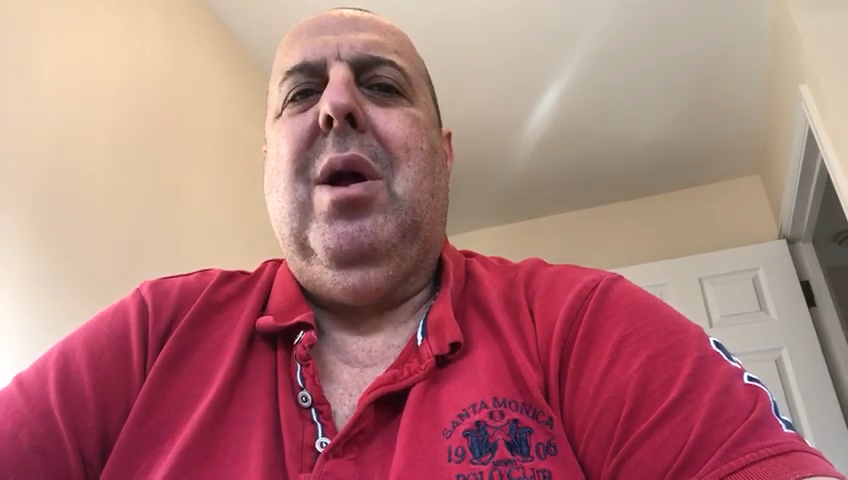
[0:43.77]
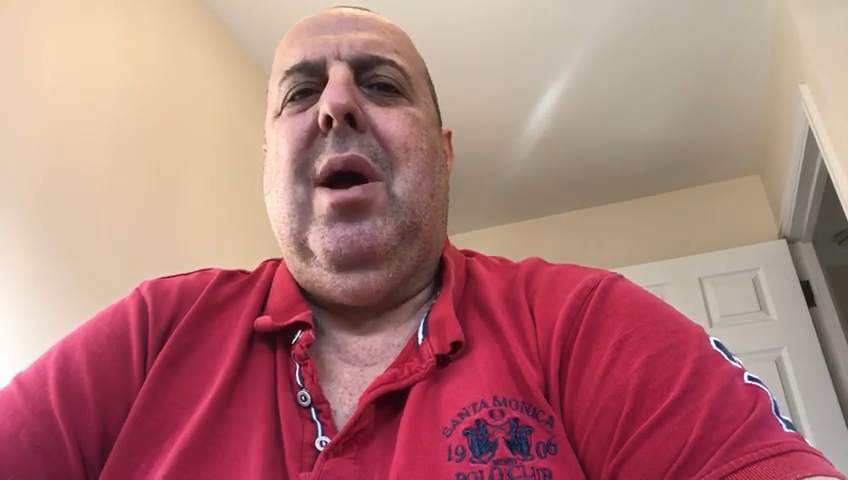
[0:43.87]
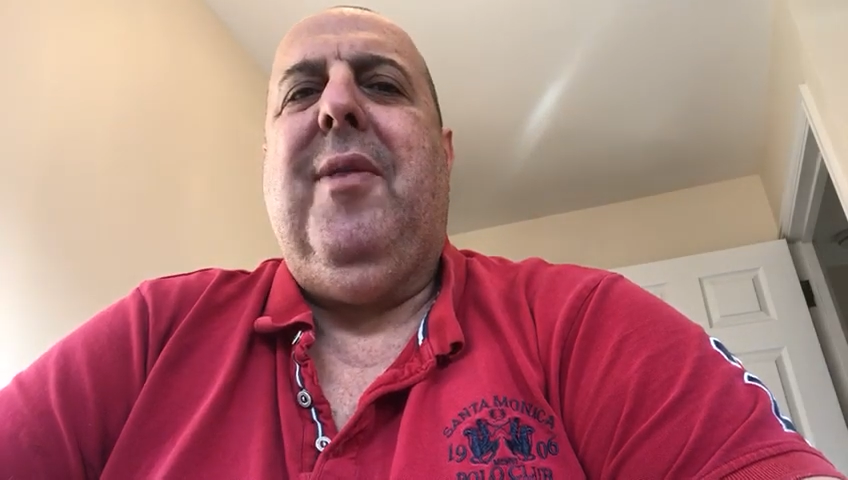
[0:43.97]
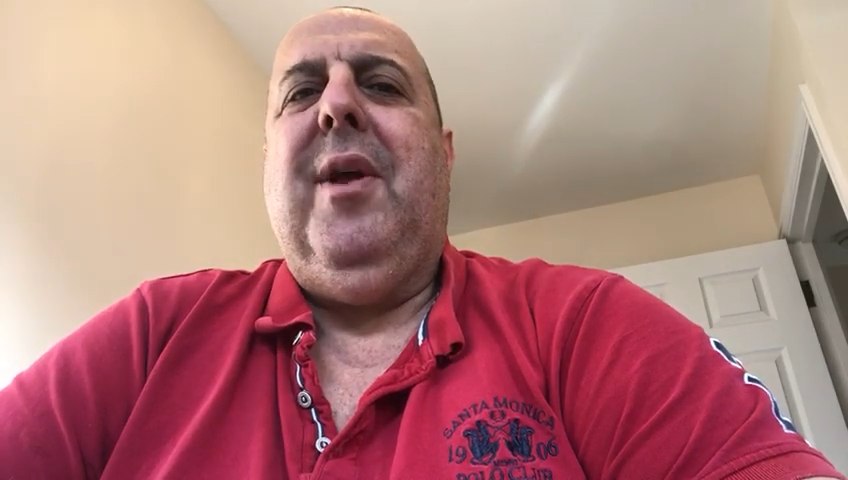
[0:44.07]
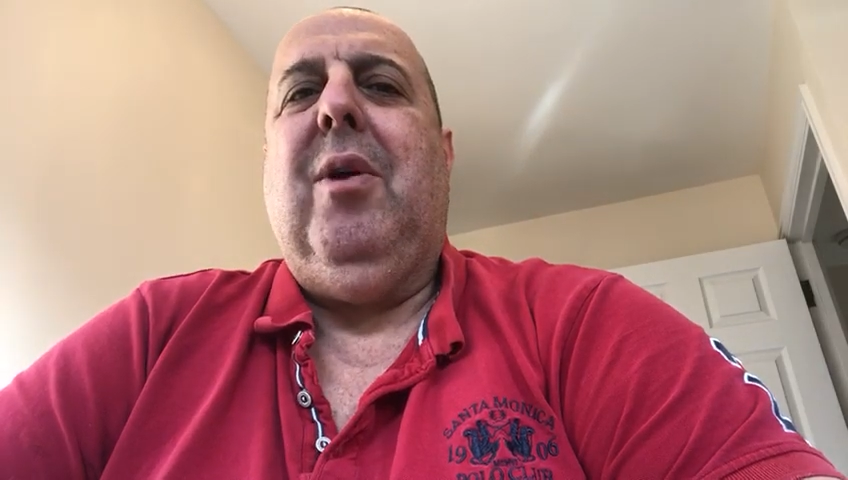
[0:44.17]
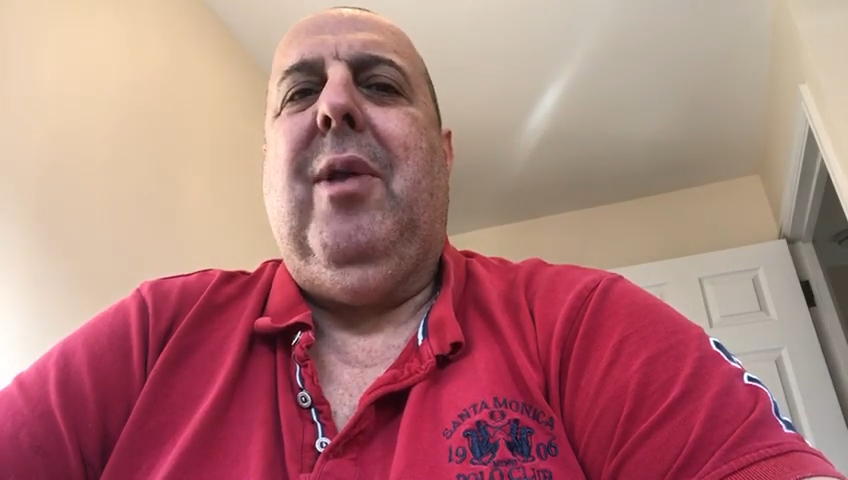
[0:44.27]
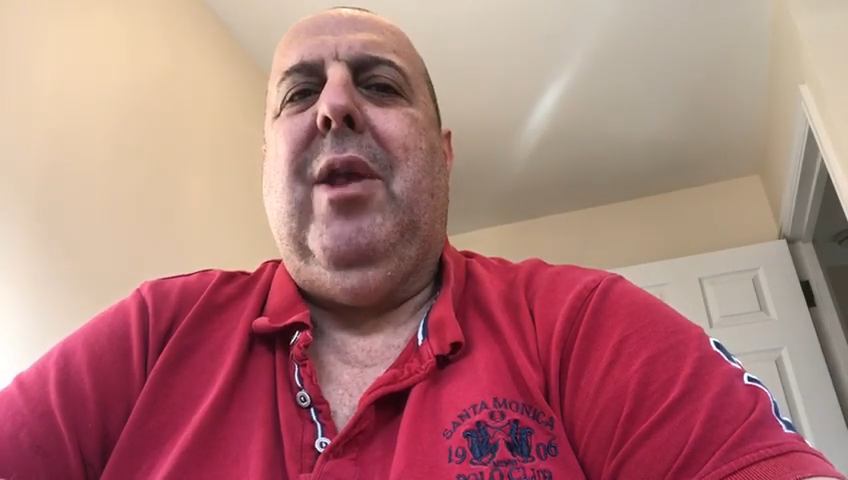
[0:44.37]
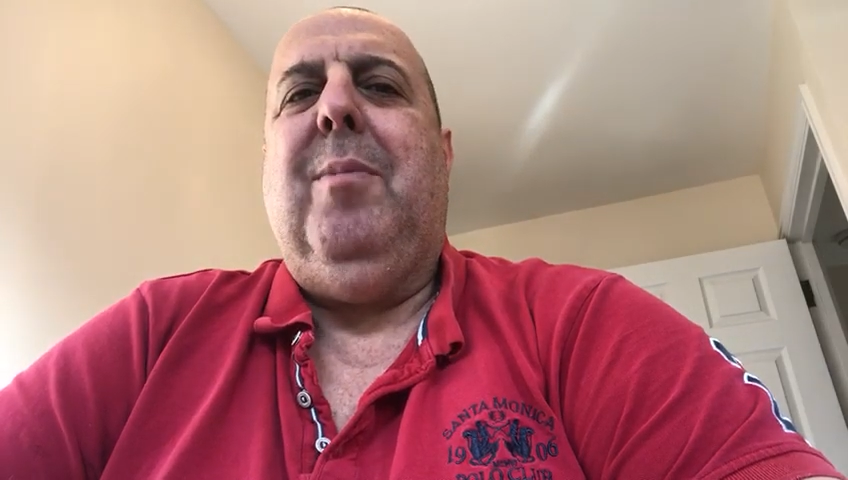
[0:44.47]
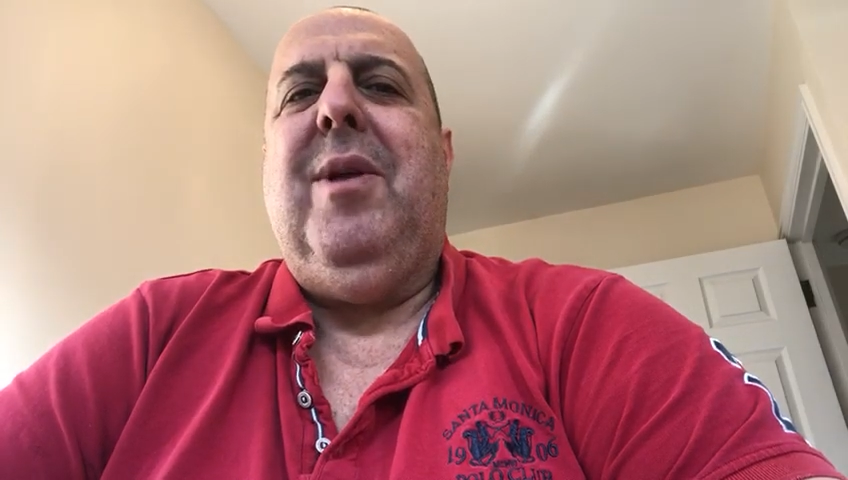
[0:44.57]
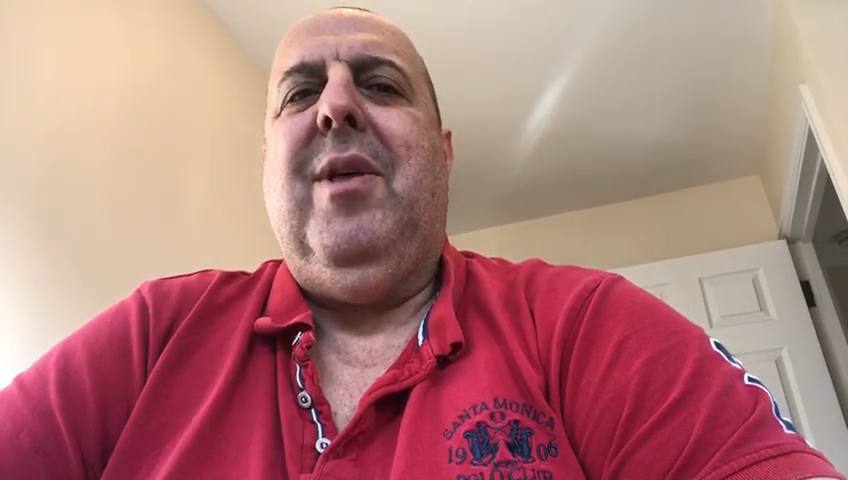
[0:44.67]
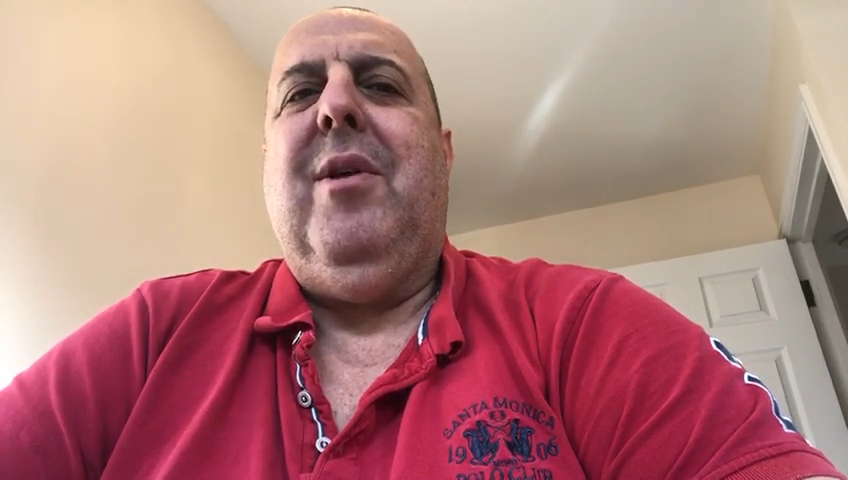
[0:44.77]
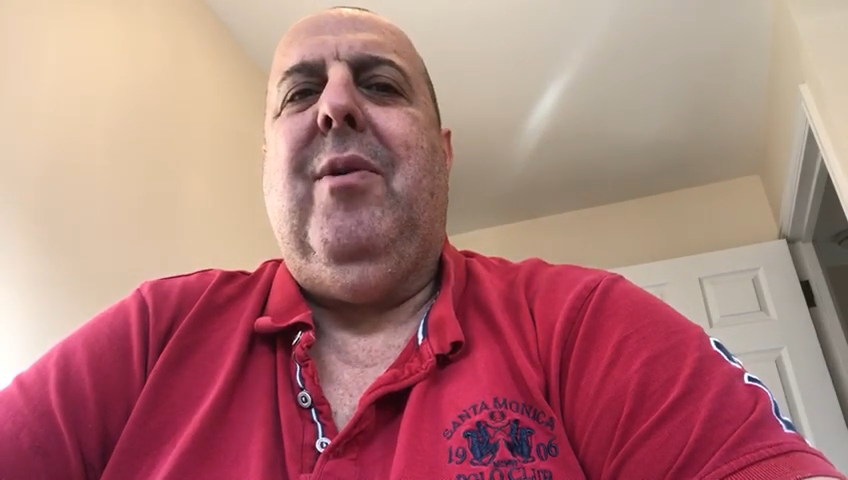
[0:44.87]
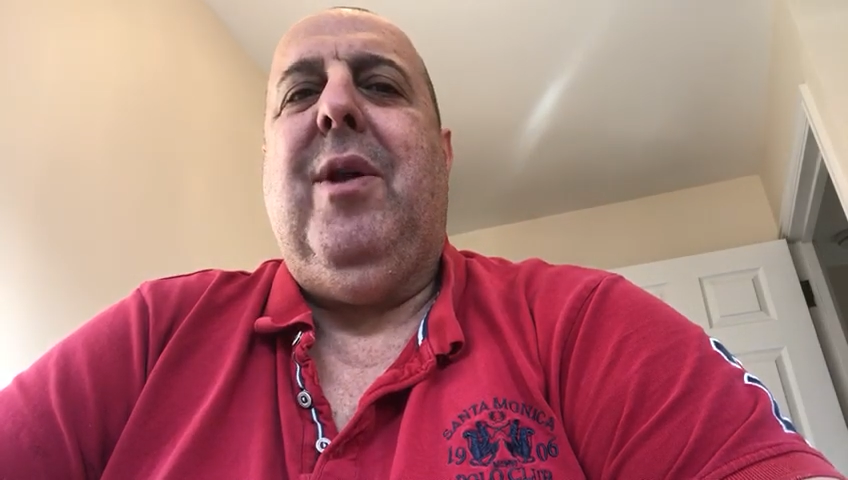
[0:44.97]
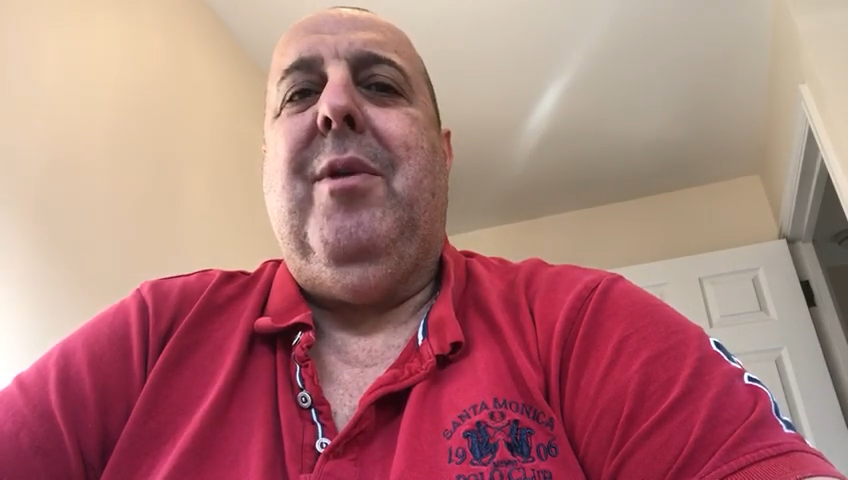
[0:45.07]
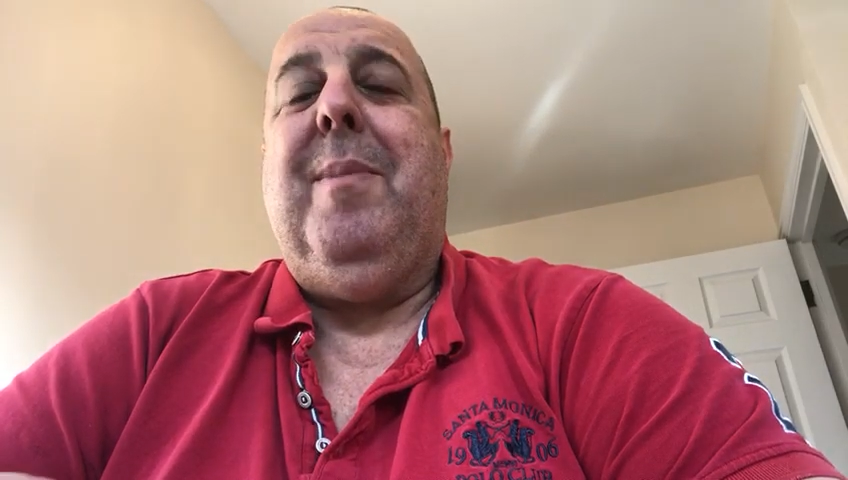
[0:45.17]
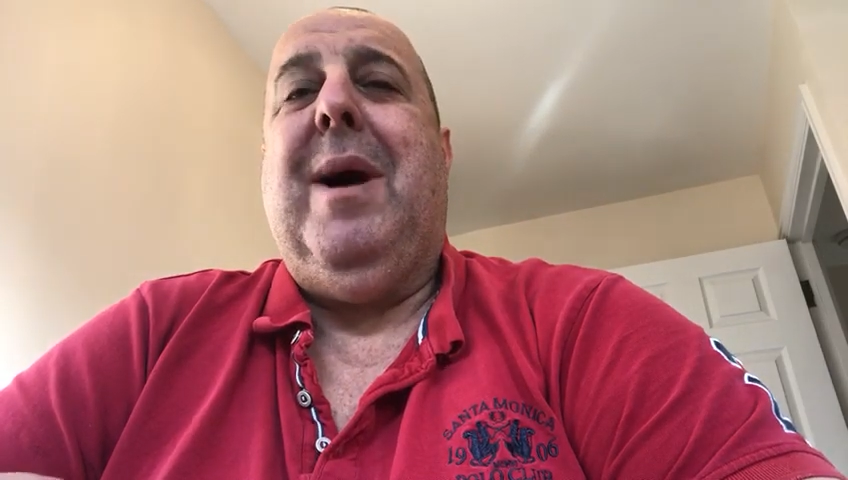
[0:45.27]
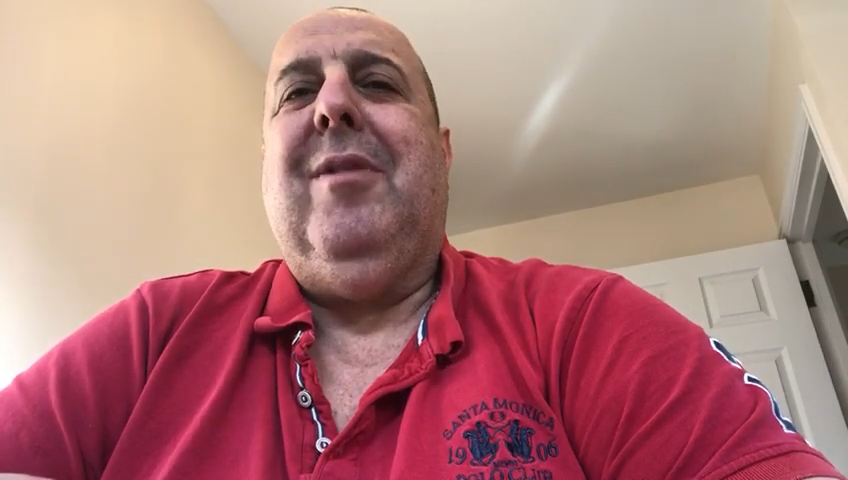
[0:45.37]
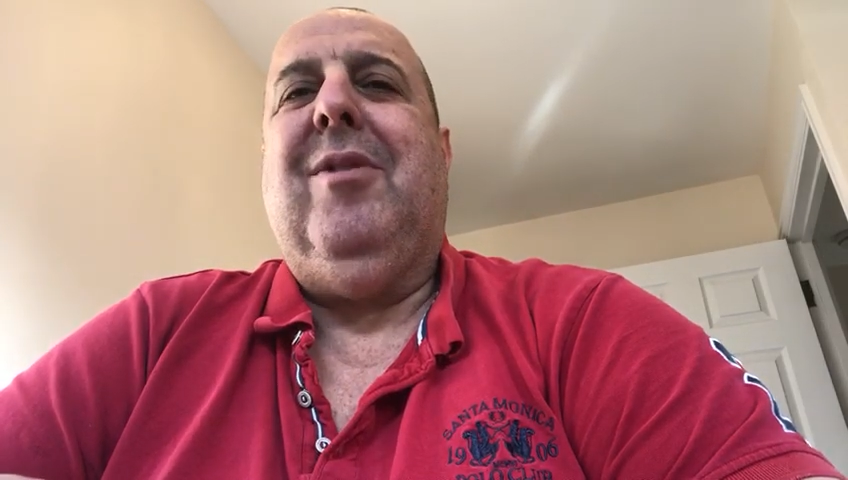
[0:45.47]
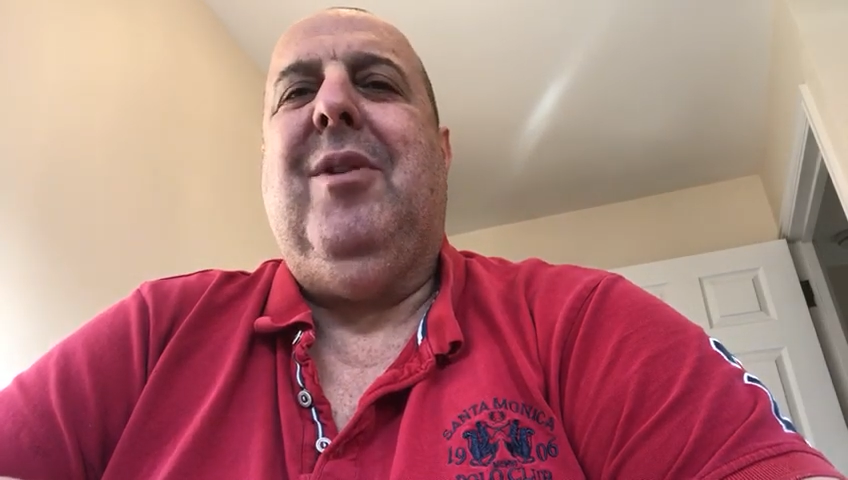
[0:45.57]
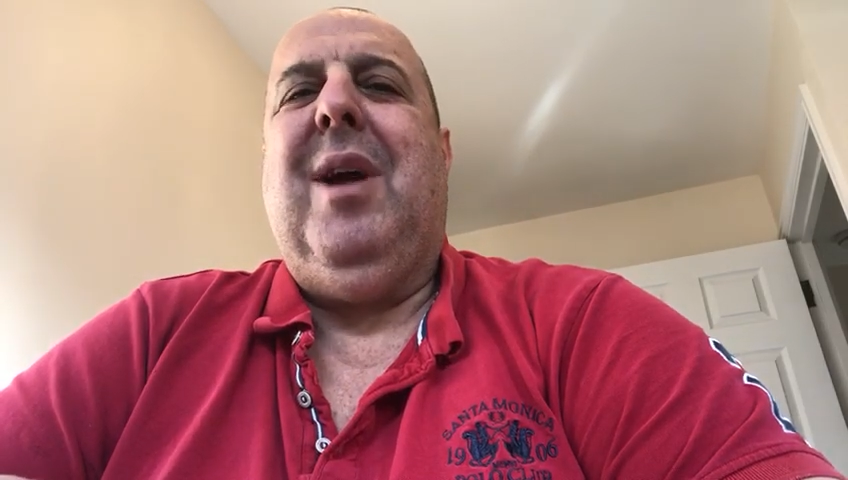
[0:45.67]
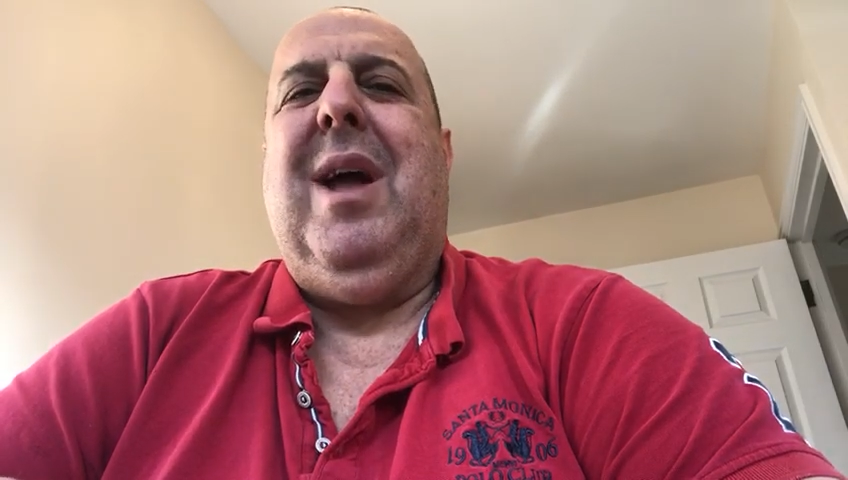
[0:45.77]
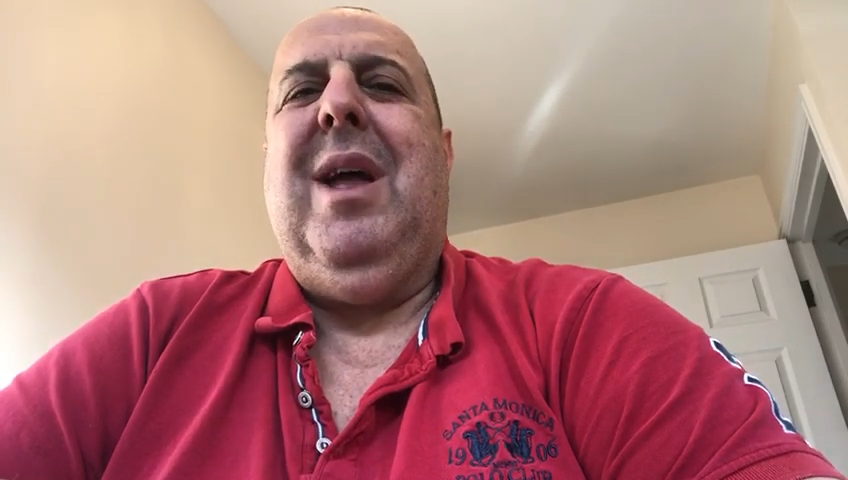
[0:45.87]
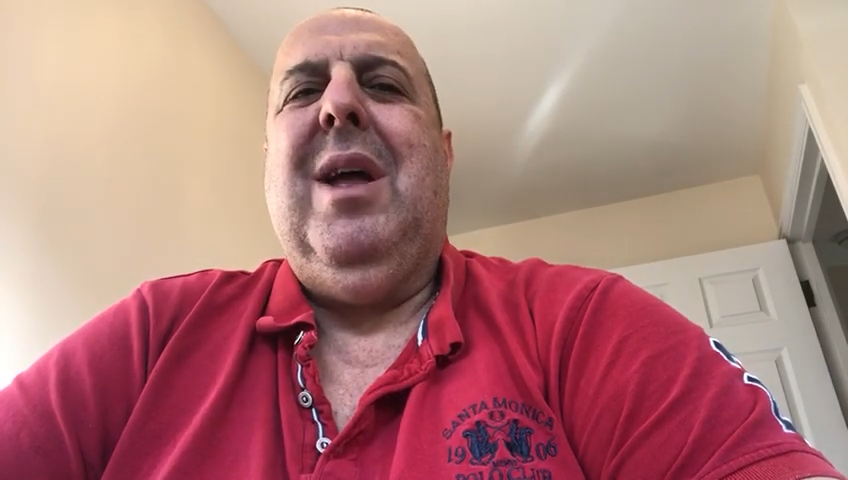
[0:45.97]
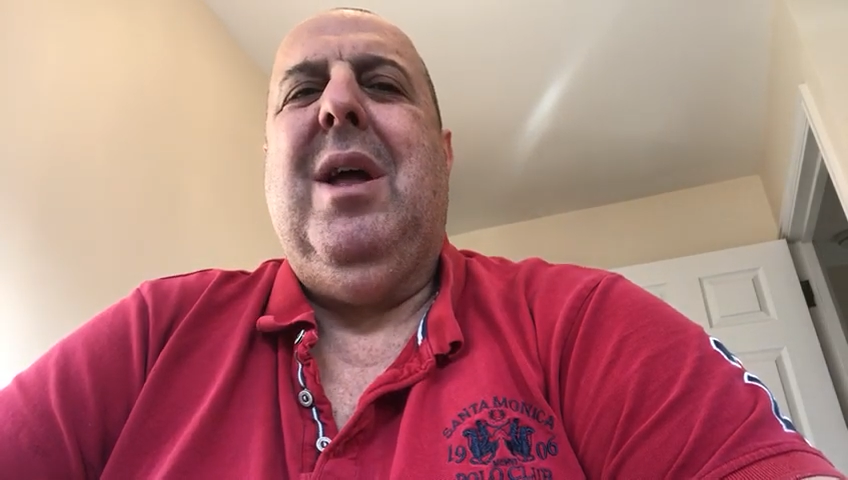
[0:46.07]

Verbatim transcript: I think or that'll be there or thereabouts today.